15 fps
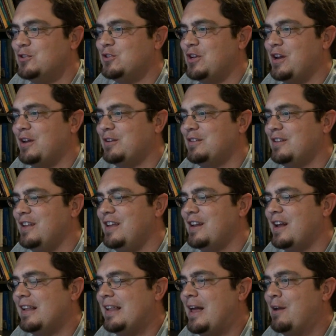which he
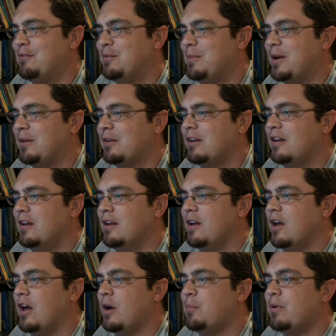and I laughed about.
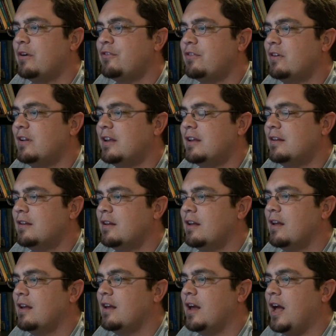Personally,
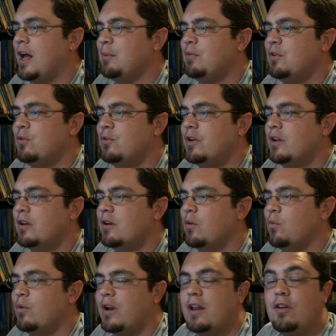I'm doing
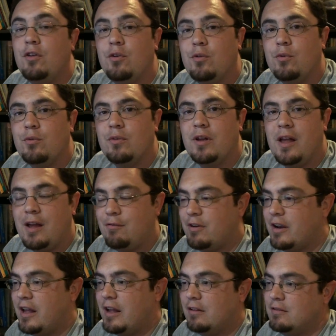what I do
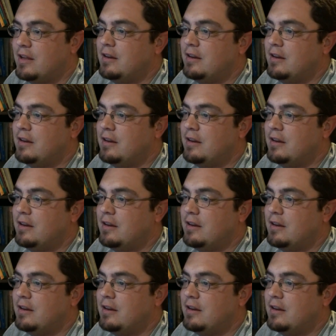every day.